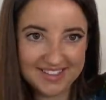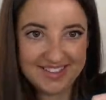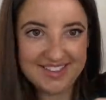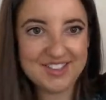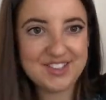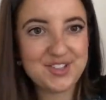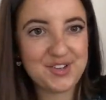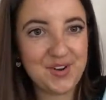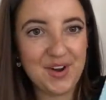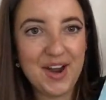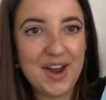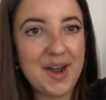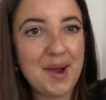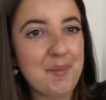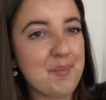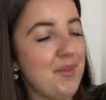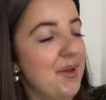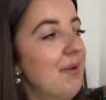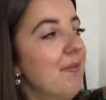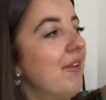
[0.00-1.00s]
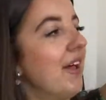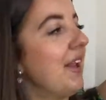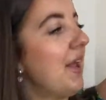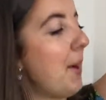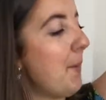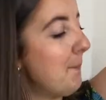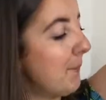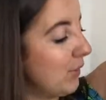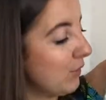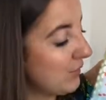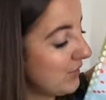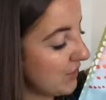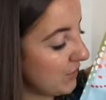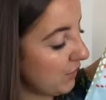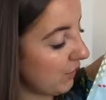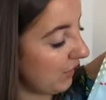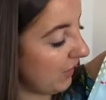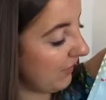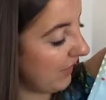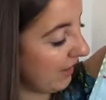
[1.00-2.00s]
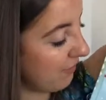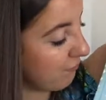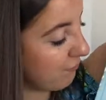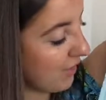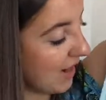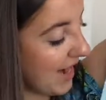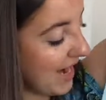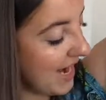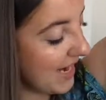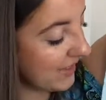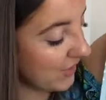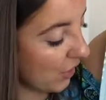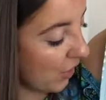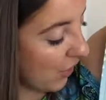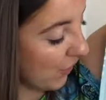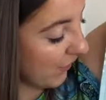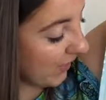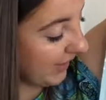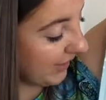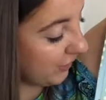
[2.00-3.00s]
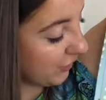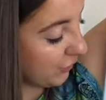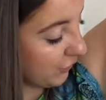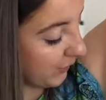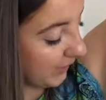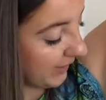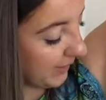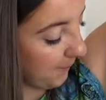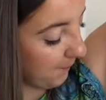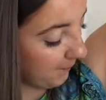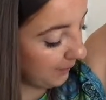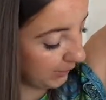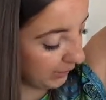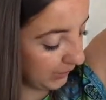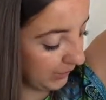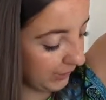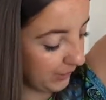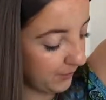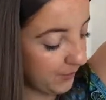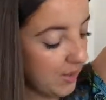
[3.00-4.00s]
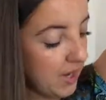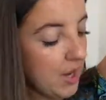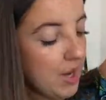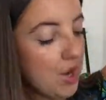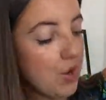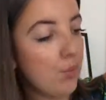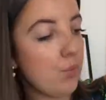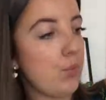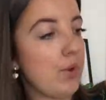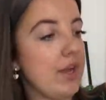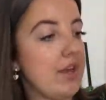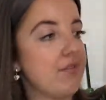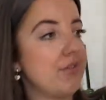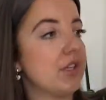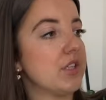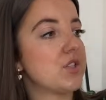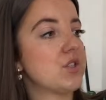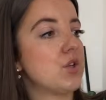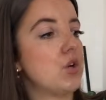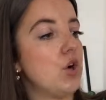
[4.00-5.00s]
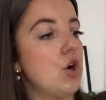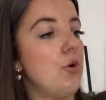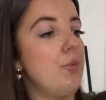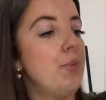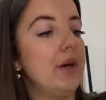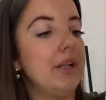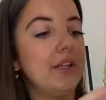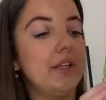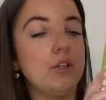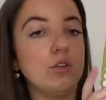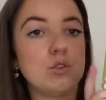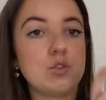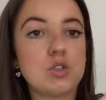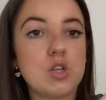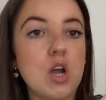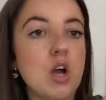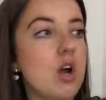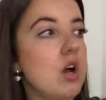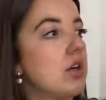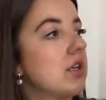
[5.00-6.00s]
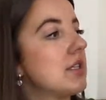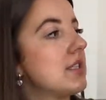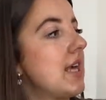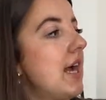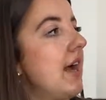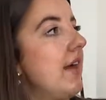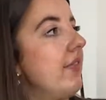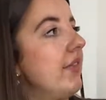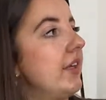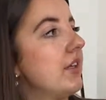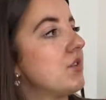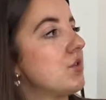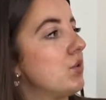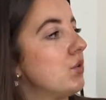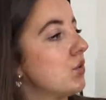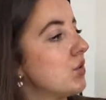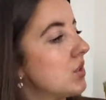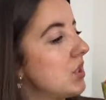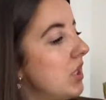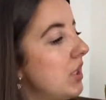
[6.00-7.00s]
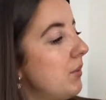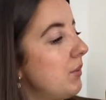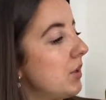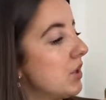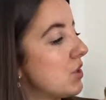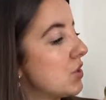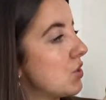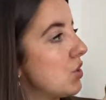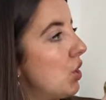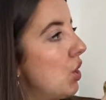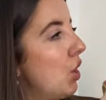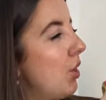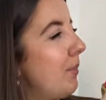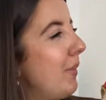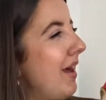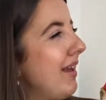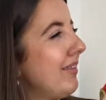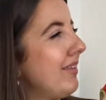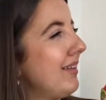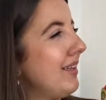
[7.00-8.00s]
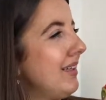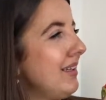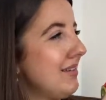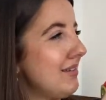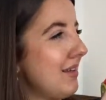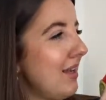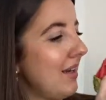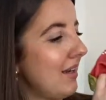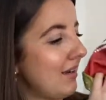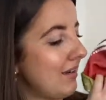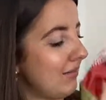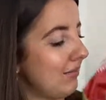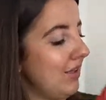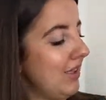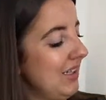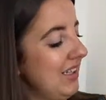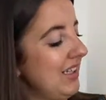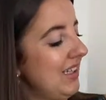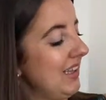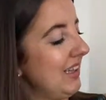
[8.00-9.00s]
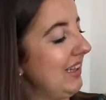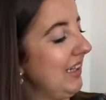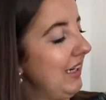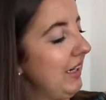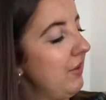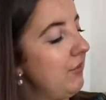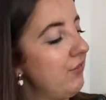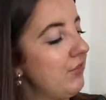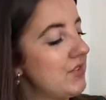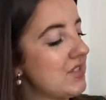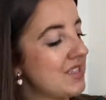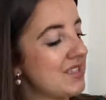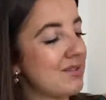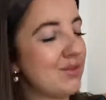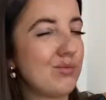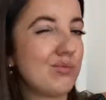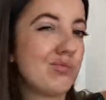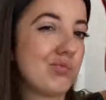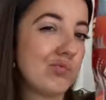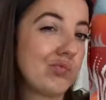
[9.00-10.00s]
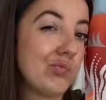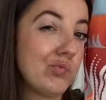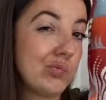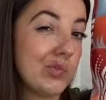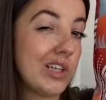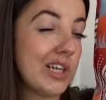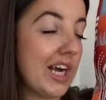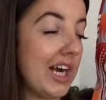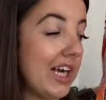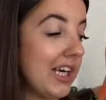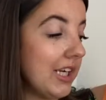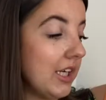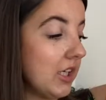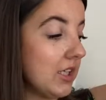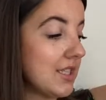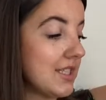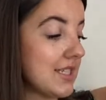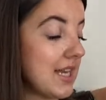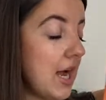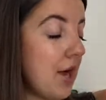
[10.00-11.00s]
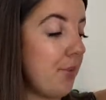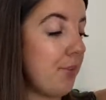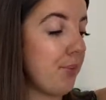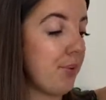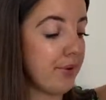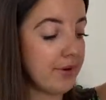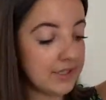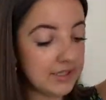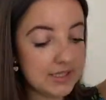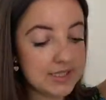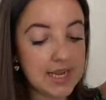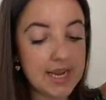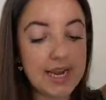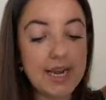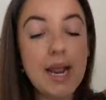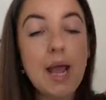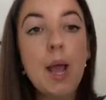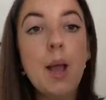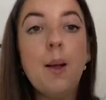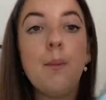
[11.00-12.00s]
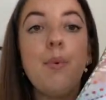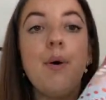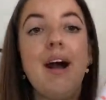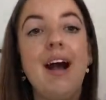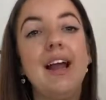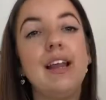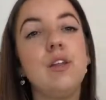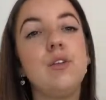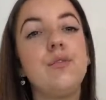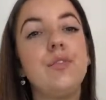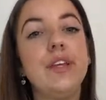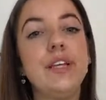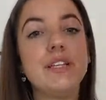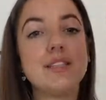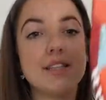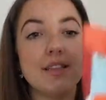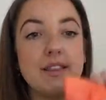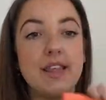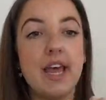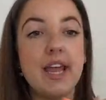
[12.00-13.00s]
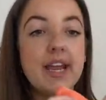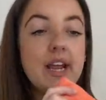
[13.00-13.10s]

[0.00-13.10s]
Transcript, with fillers: describe them. They're like multicolour. They're red, orange, green and blue with some little dots. And there's also some, I think it's like leaves kind of style printed but i love these they